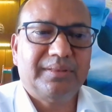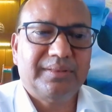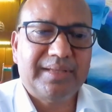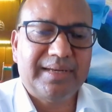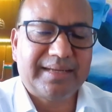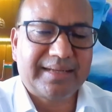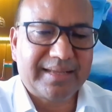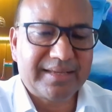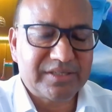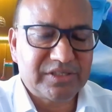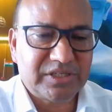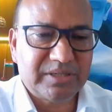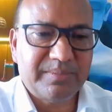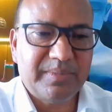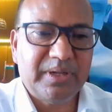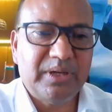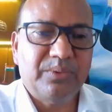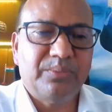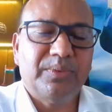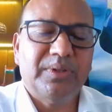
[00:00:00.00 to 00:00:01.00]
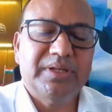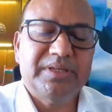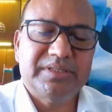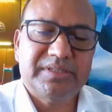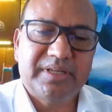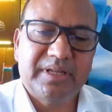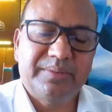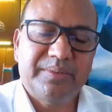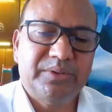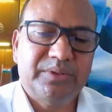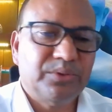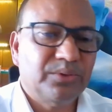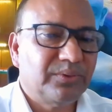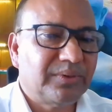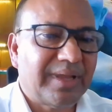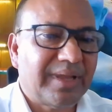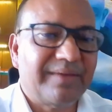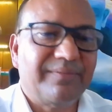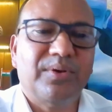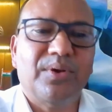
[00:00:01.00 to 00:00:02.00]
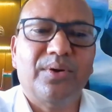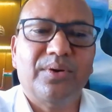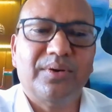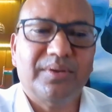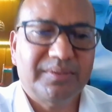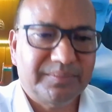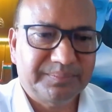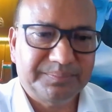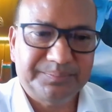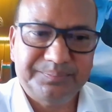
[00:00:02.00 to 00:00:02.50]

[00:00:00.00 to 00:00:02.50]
that customer will stay with you lifelong.